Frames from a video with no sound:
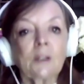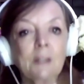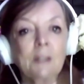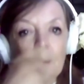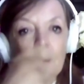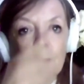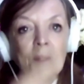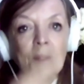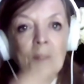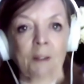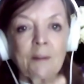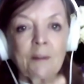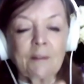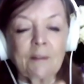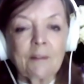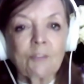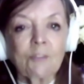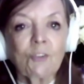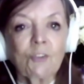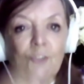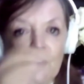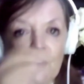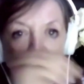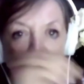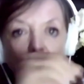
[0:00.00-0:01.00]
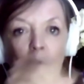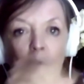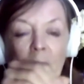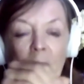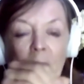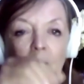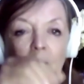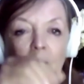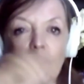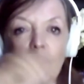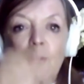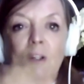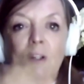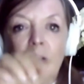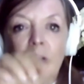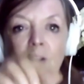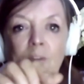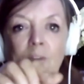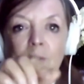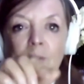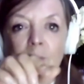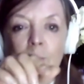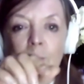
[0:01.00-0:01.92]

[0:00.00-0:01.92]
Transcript: Let me just go back really